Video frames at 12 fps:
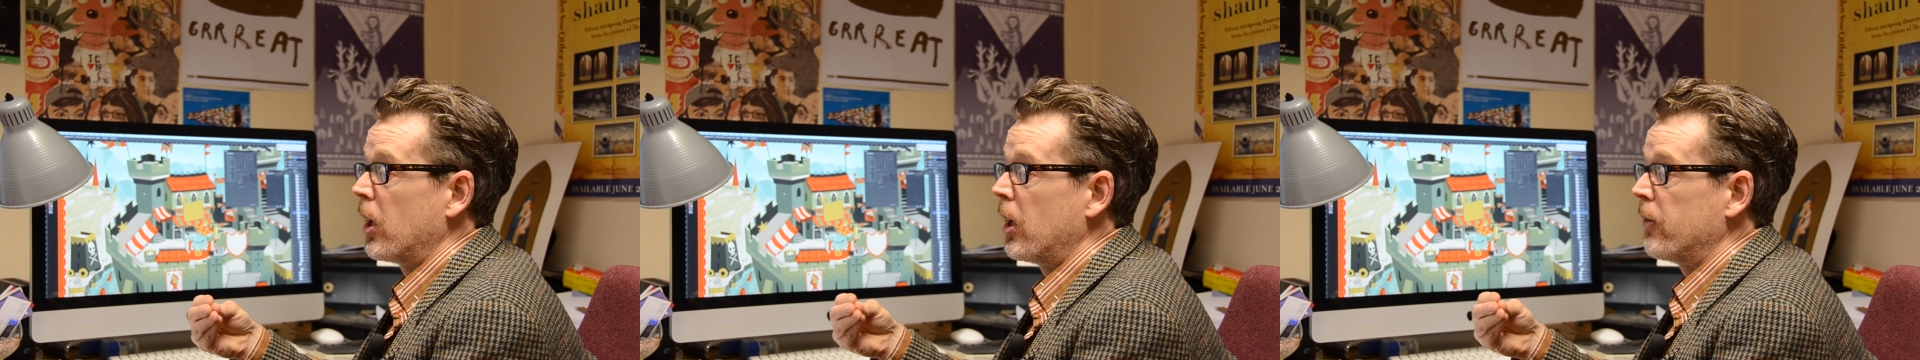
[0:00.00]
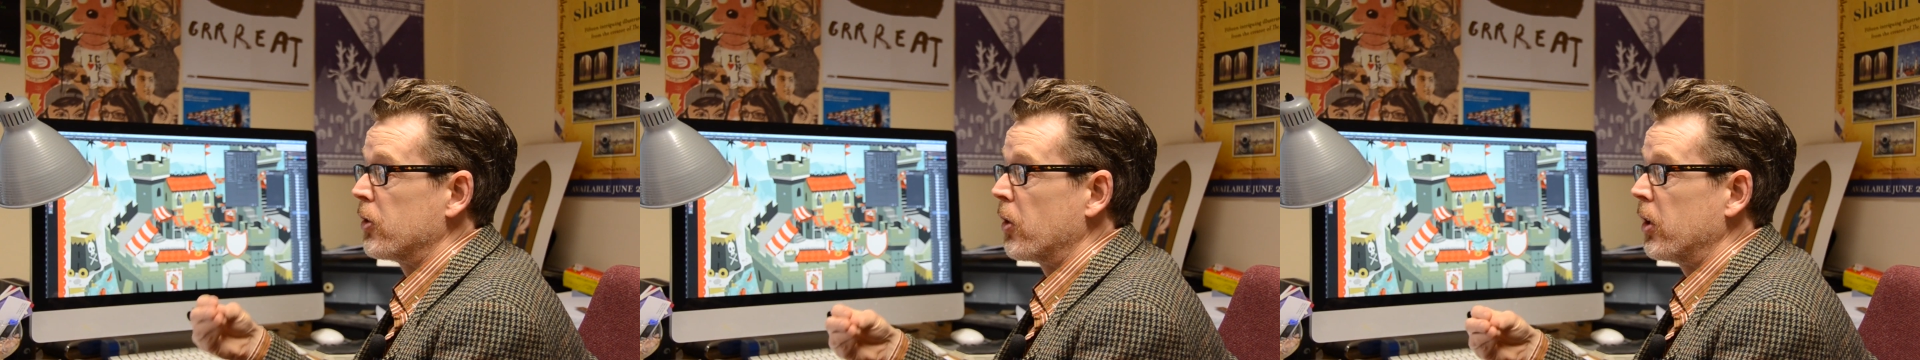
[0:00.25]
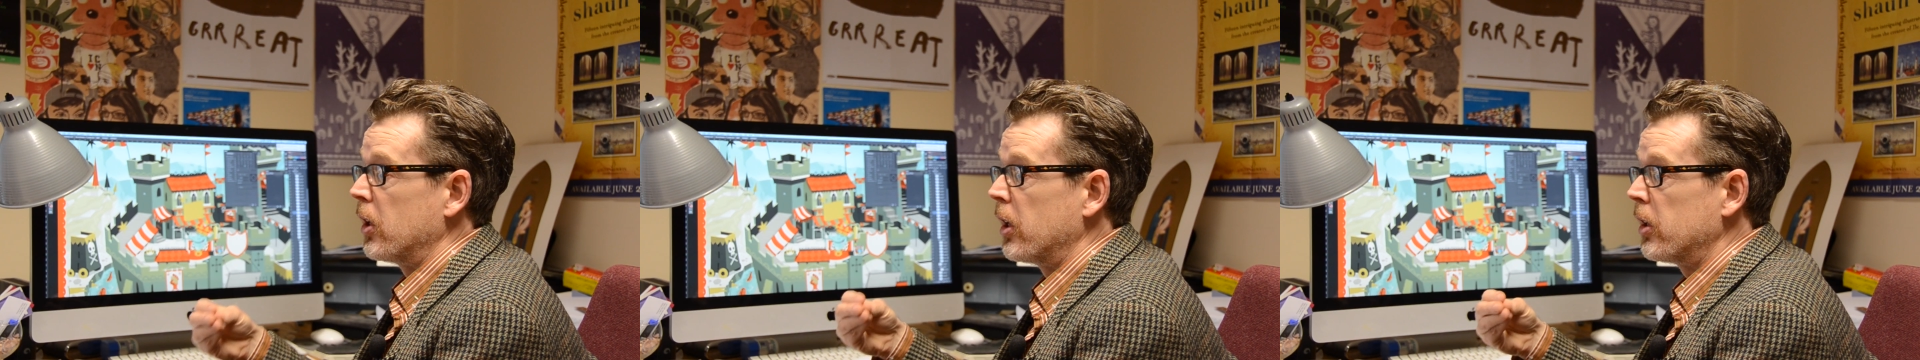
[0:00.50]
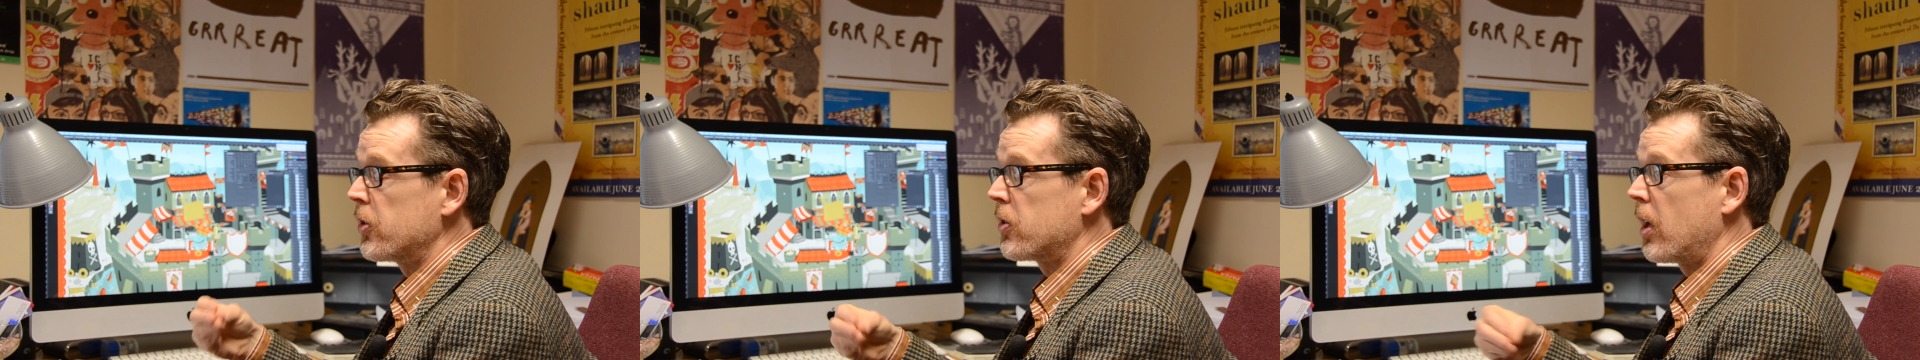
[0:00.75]
If you're only an
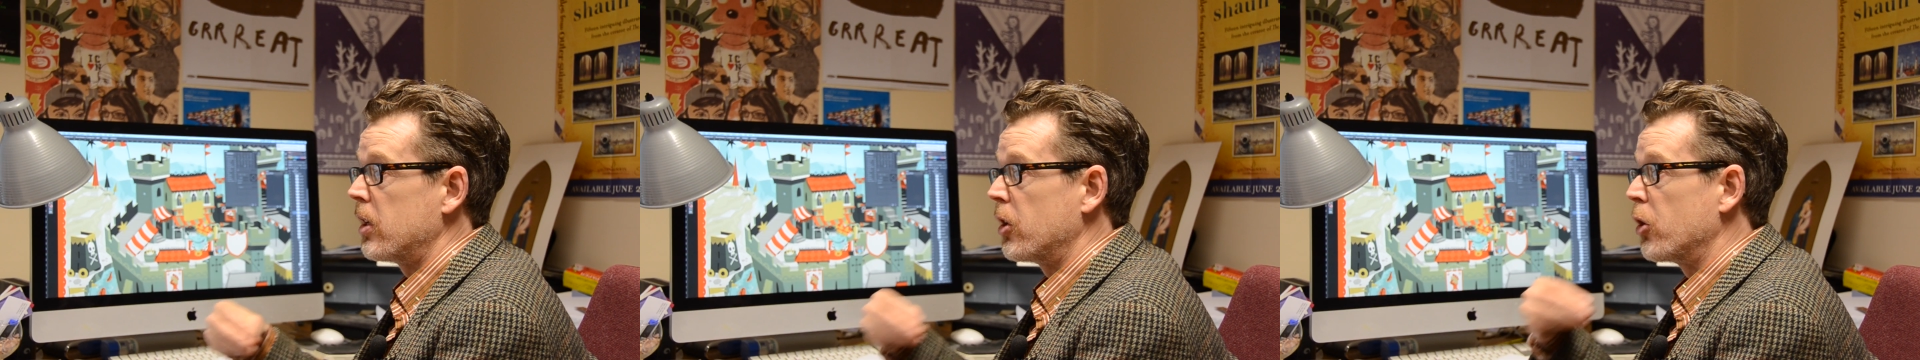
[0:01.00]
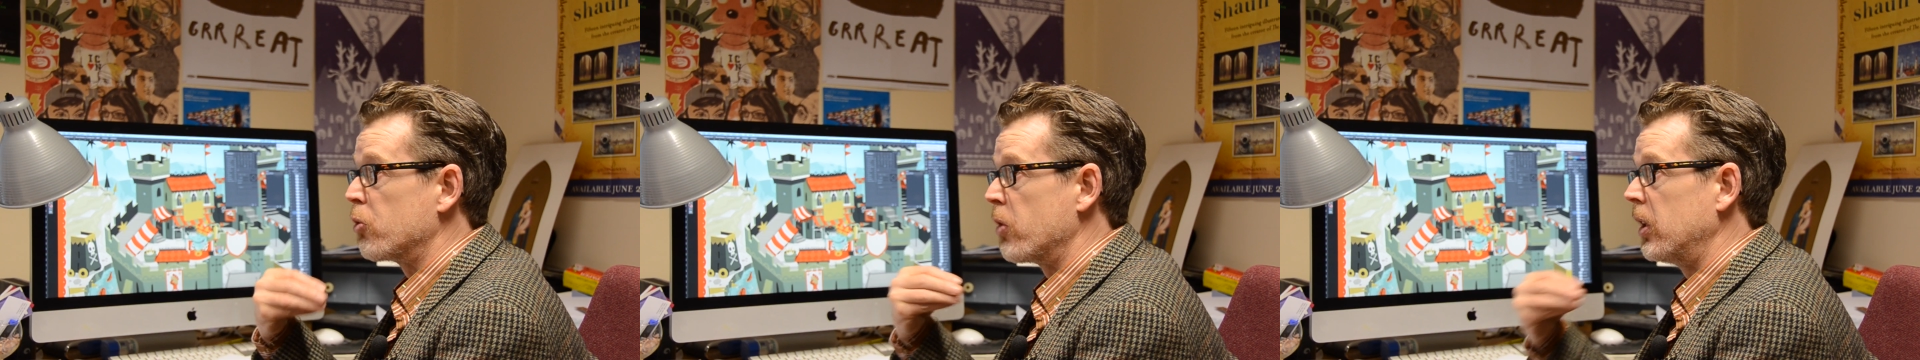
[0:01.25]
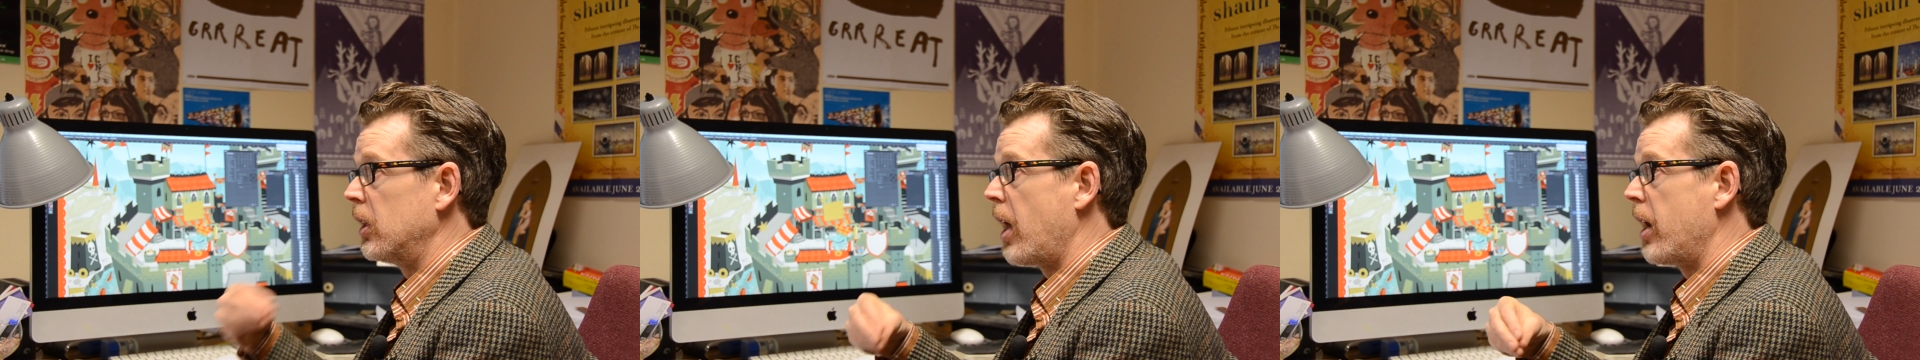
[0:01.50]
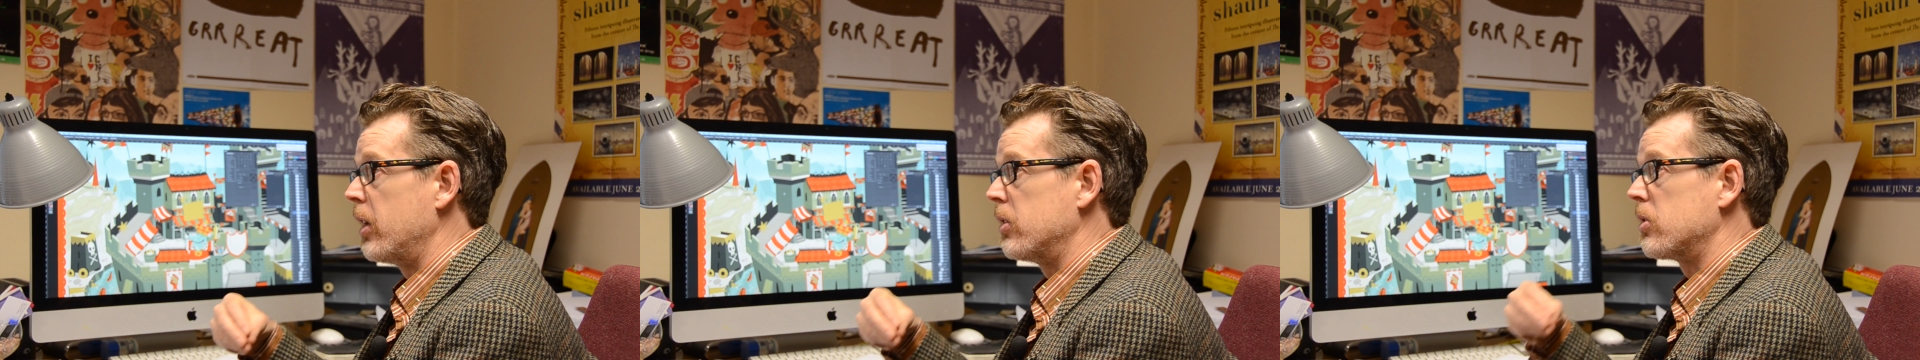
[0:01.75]
illustrator, you're
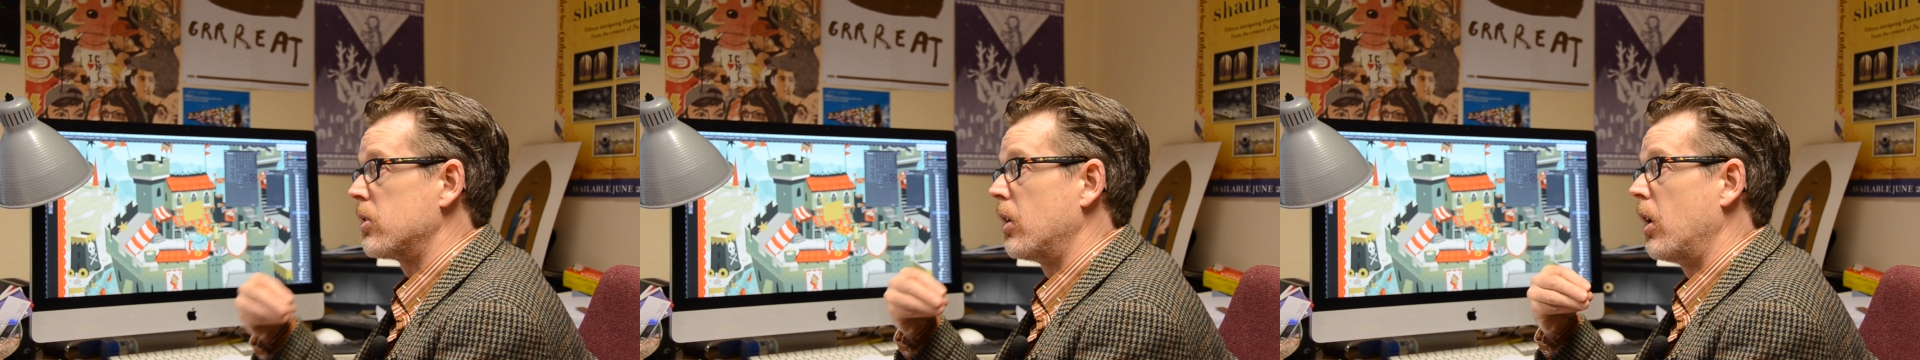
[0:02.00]
reliant